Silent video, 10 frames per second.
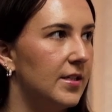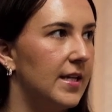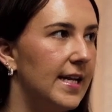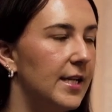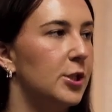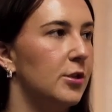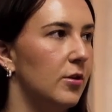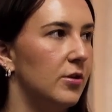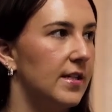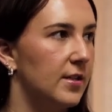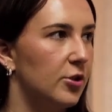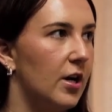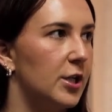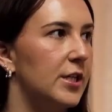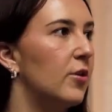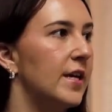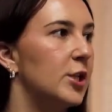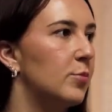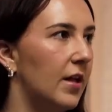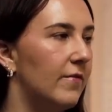to each content strategy or
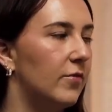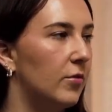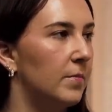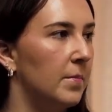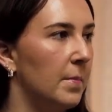each platform?